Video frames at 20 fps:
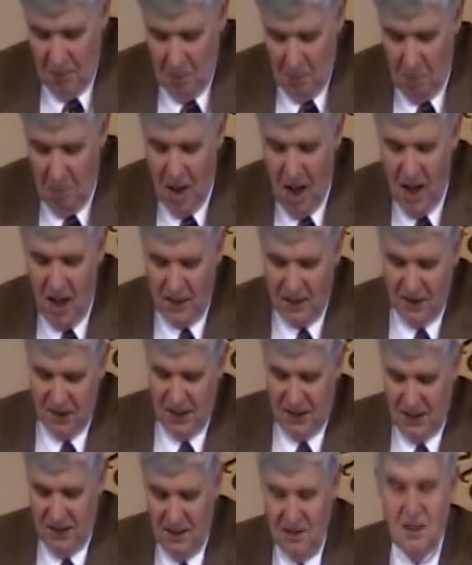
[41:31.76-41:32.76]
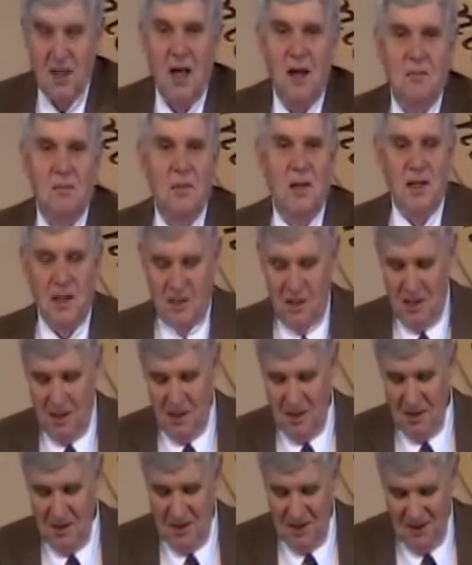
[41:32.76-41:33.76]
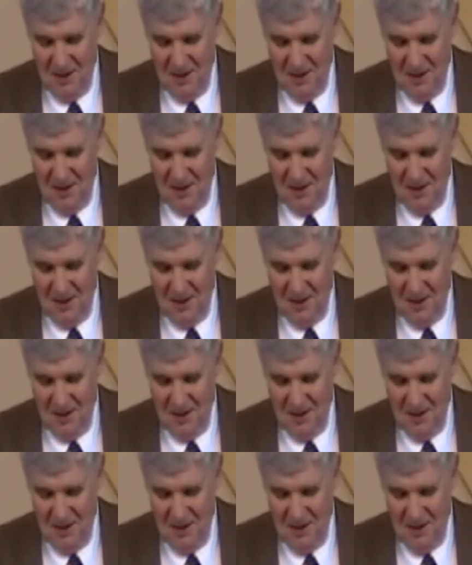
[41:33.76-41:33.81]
Monday, not Monday.